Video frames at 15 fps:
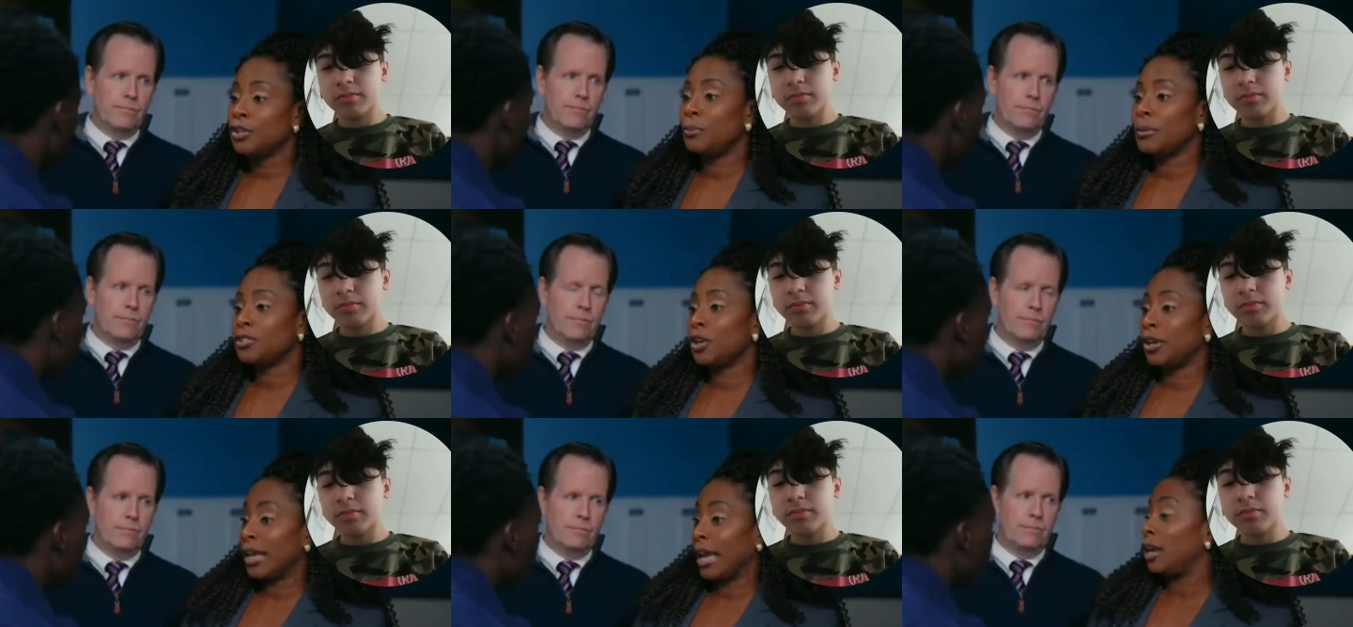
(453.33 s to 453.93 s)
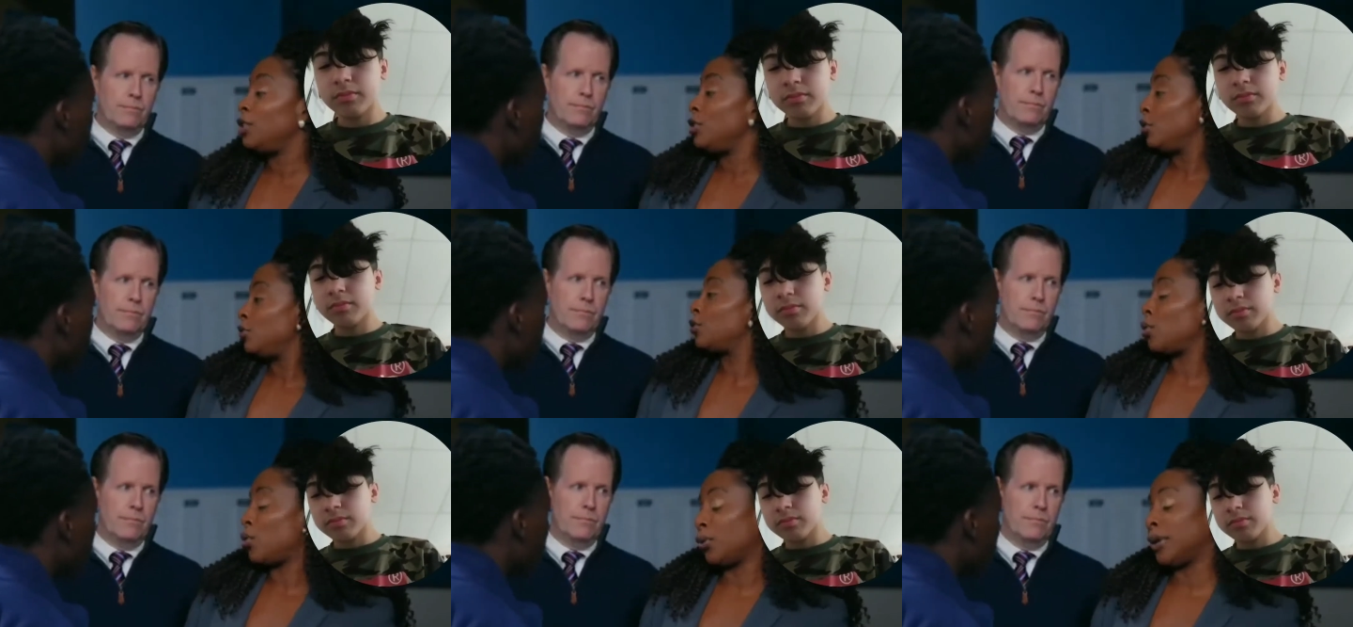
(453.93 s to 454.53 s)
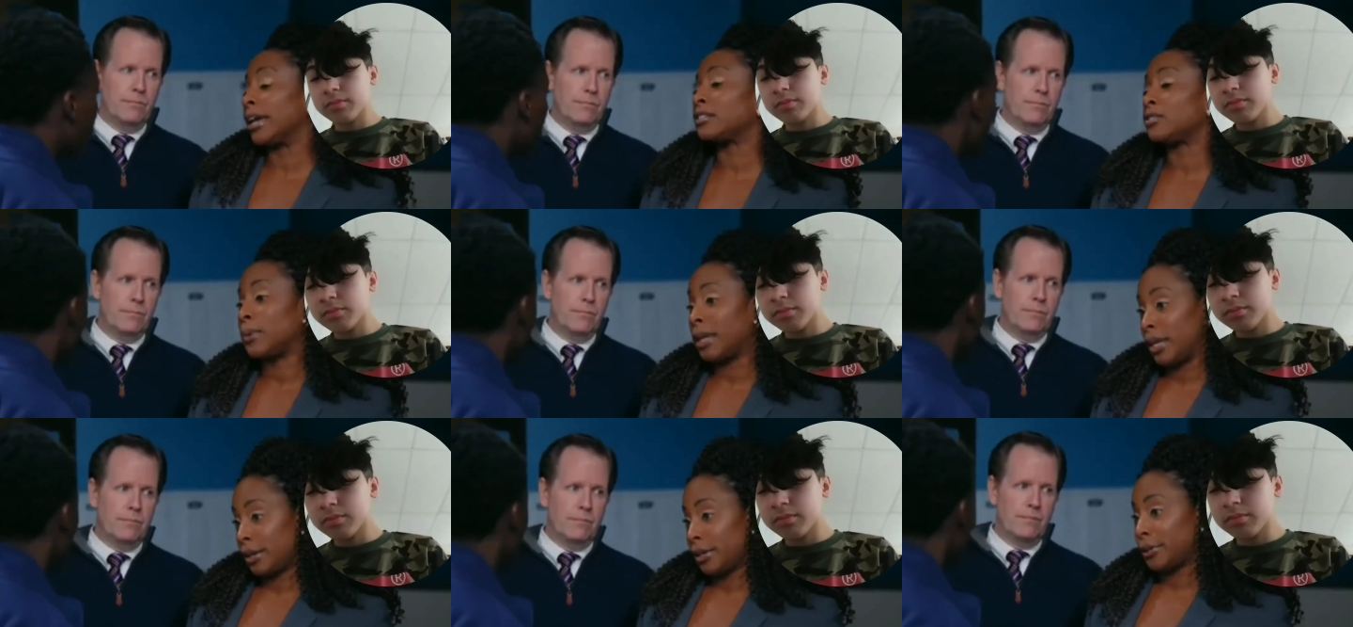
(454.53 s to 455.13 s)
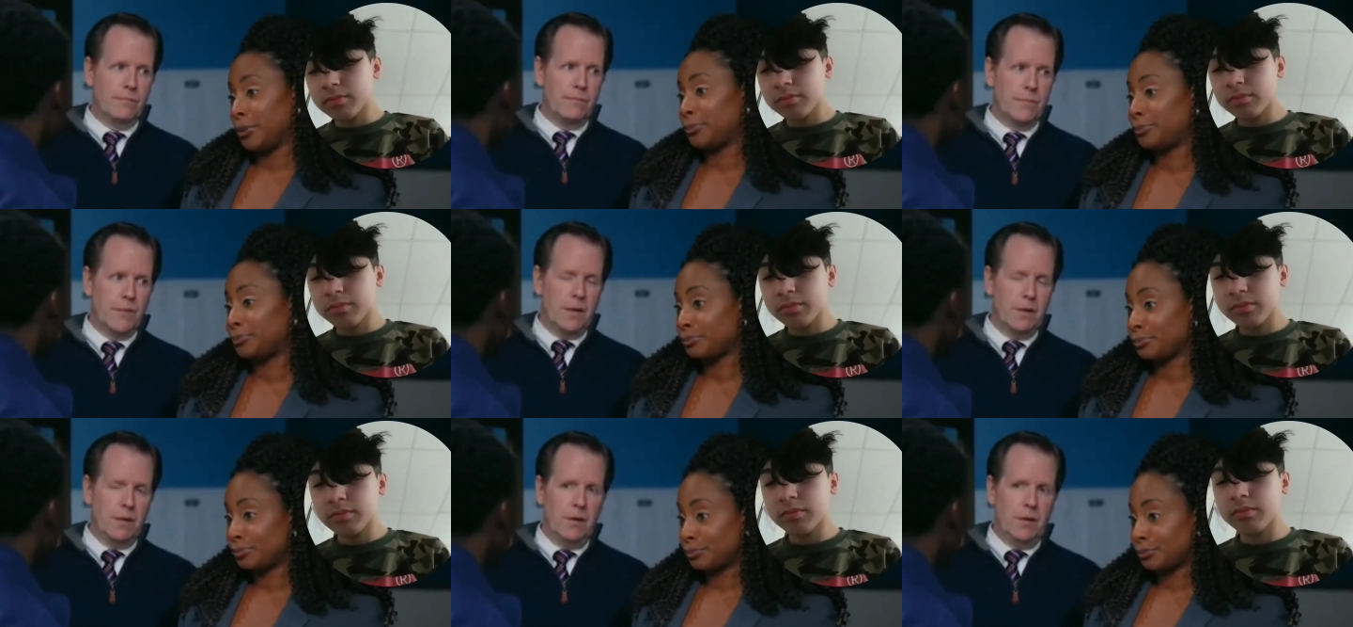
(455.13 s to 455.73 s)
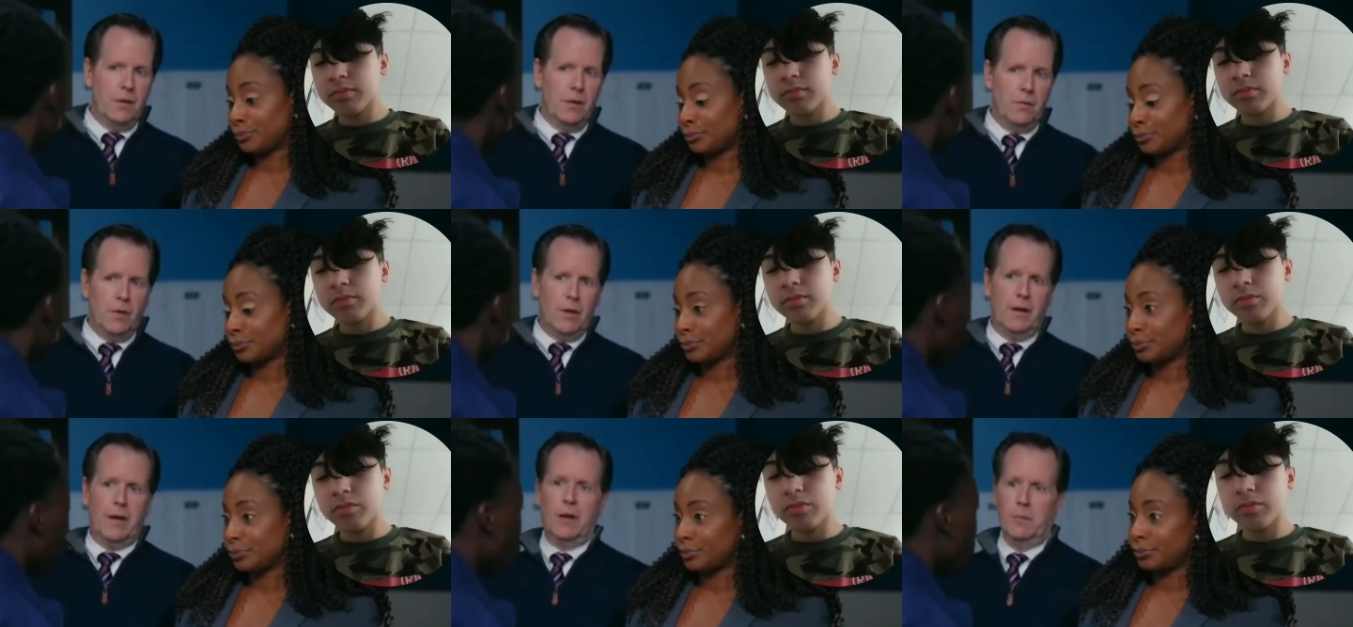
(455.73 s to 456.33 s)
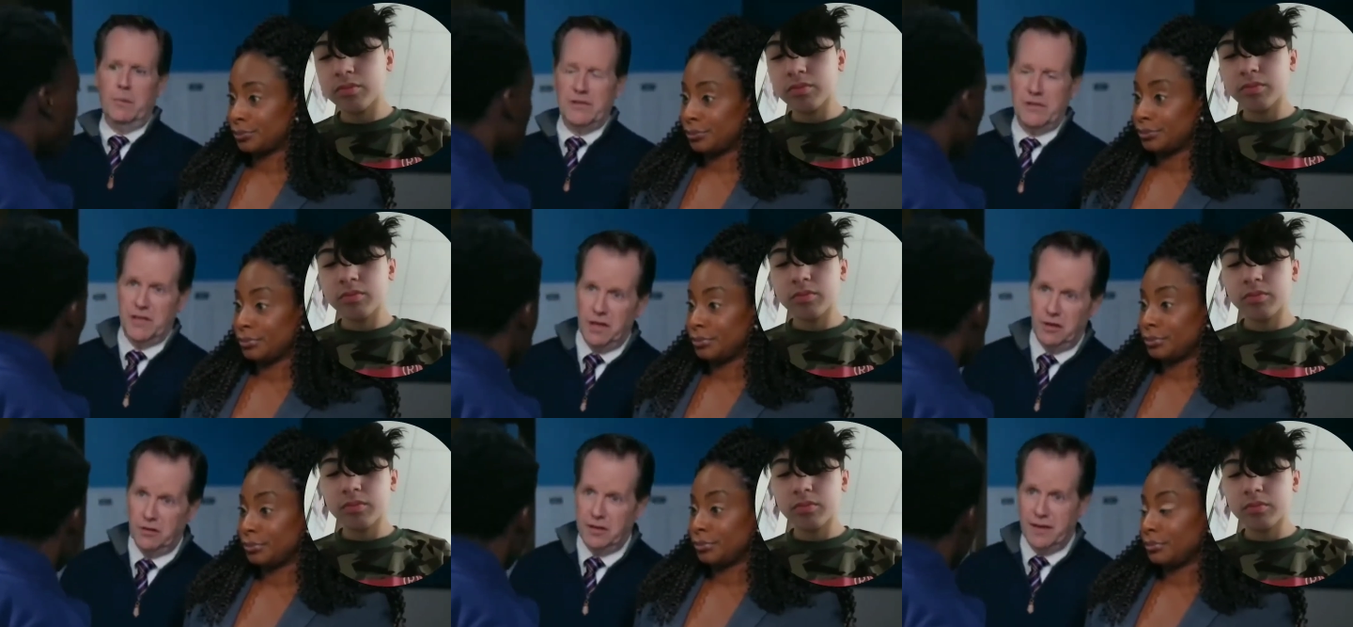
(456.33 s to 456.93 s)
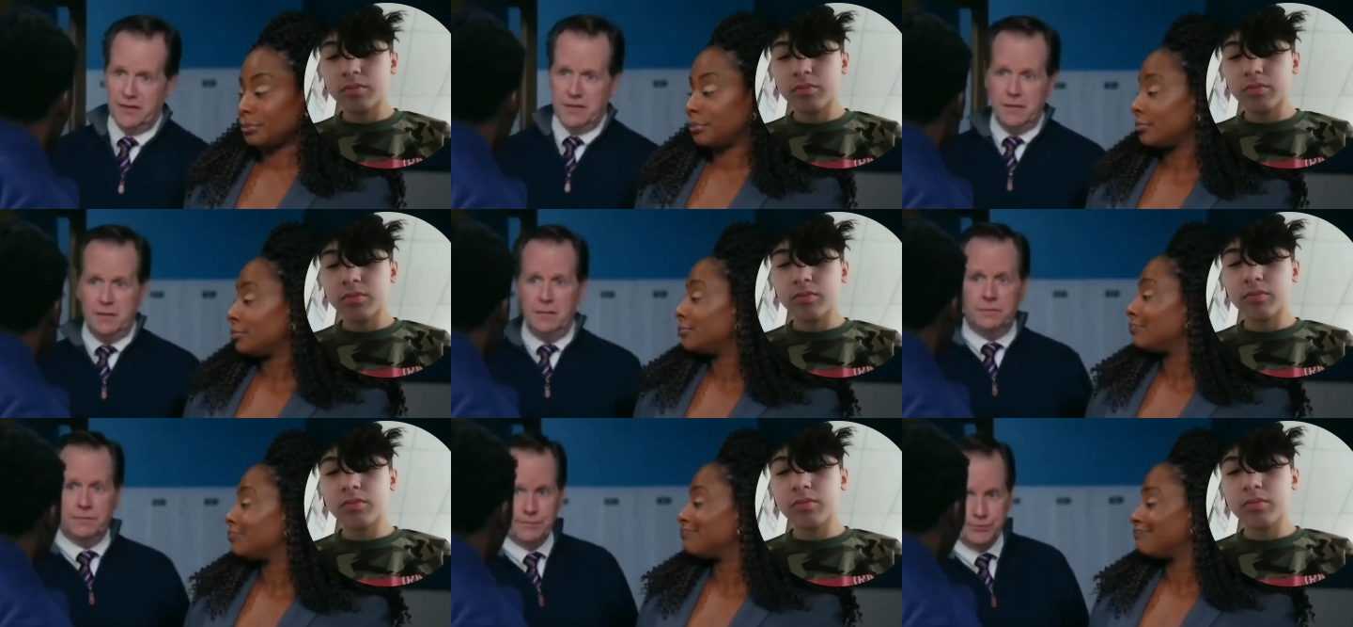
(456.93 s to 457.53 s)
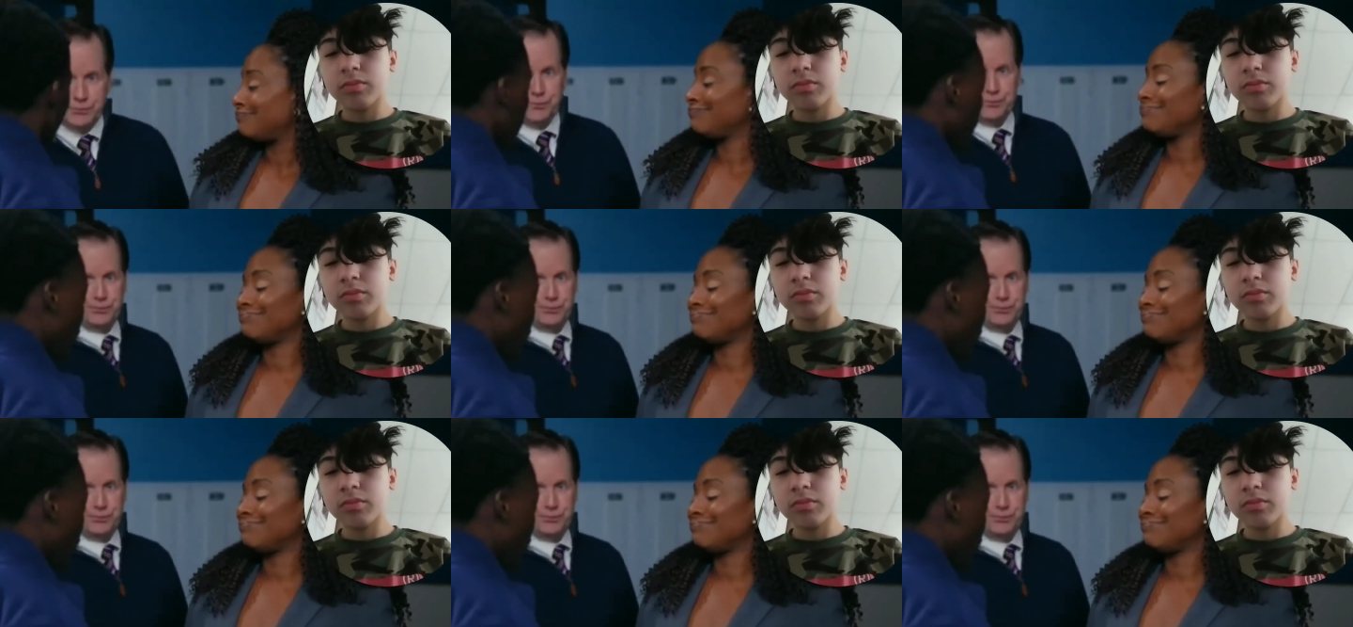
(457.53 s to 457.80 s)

Speaker 1: You'll be starting at a new school next week.
Speaker 2: Really gonna miss you here, Dustin.
Speaker 1: Oh,